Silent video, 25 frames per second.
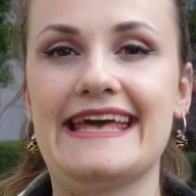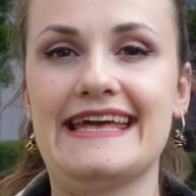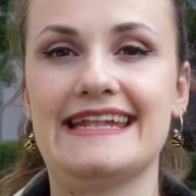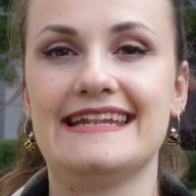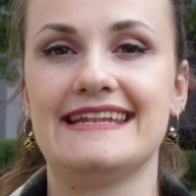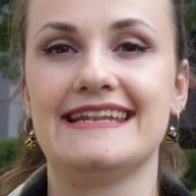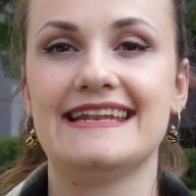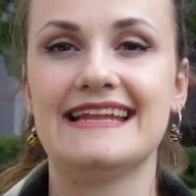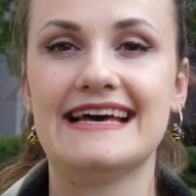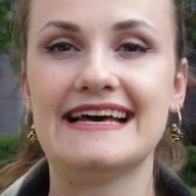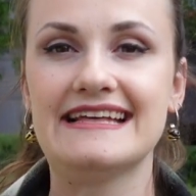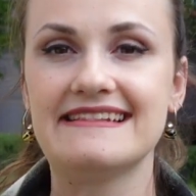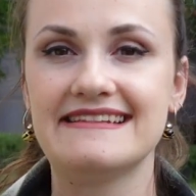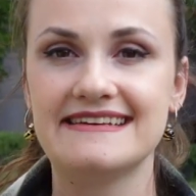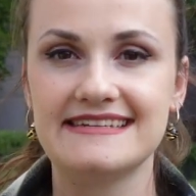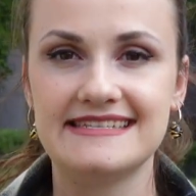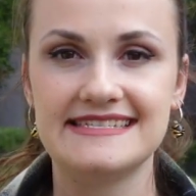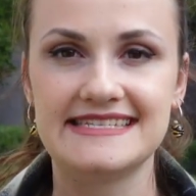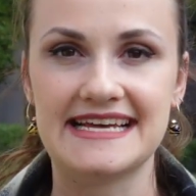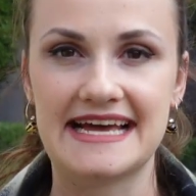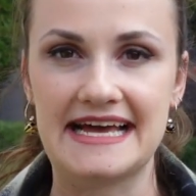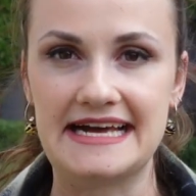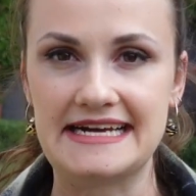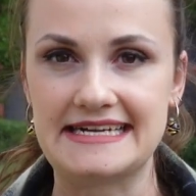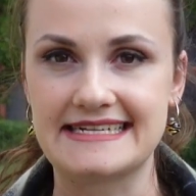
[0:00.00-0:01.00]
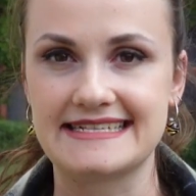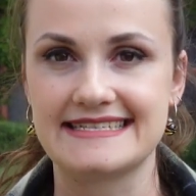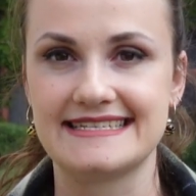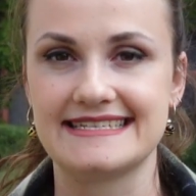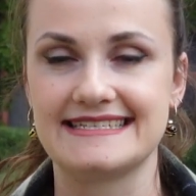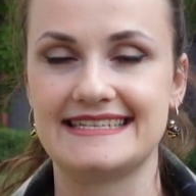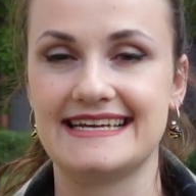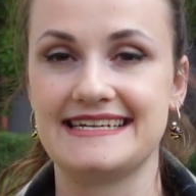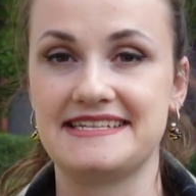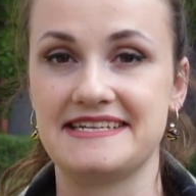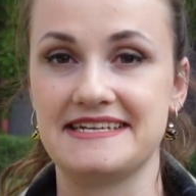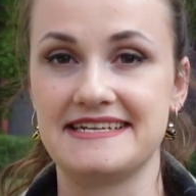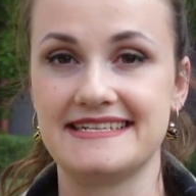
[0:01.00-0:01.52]
Another tax
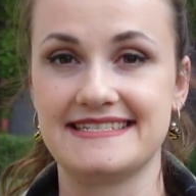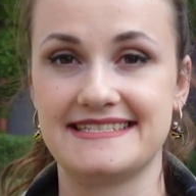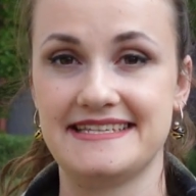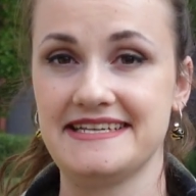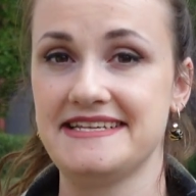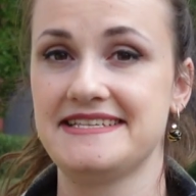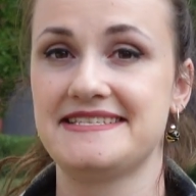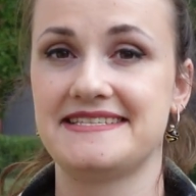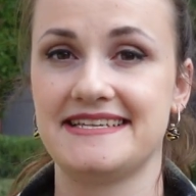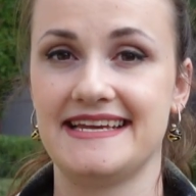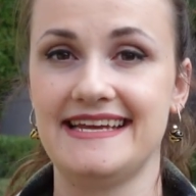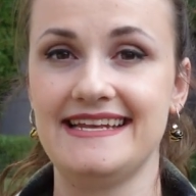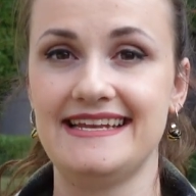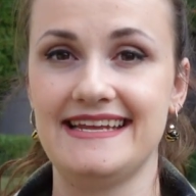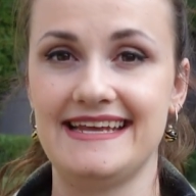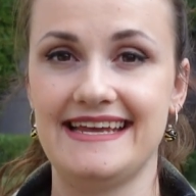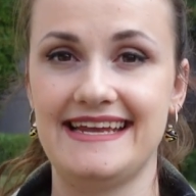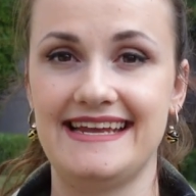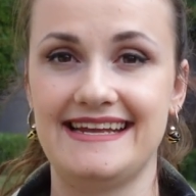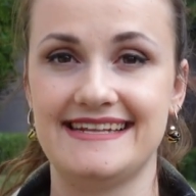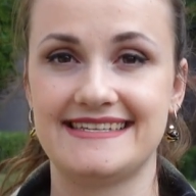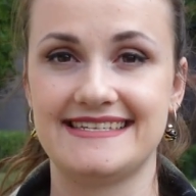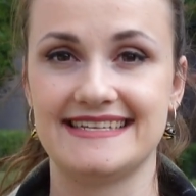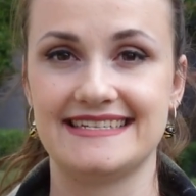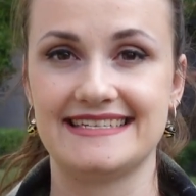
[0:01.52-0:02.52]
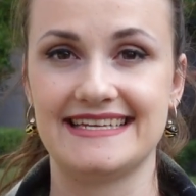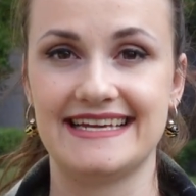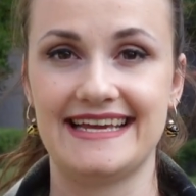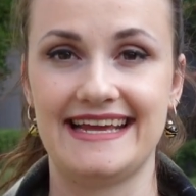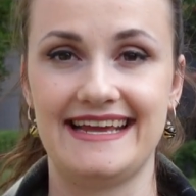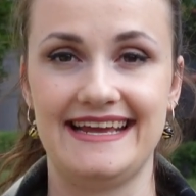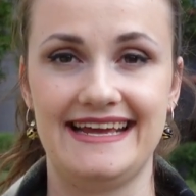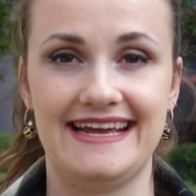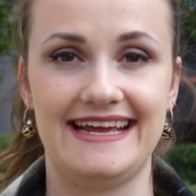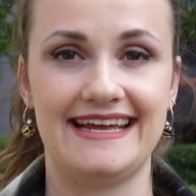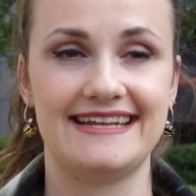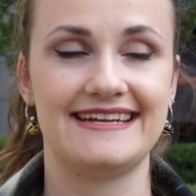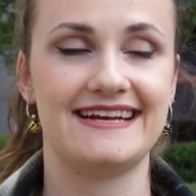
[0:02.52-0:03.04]
that exists in Italy,
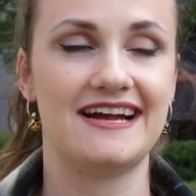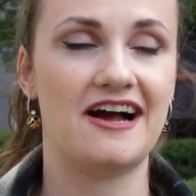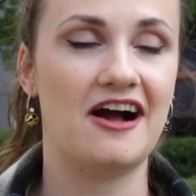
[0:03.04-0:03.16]
and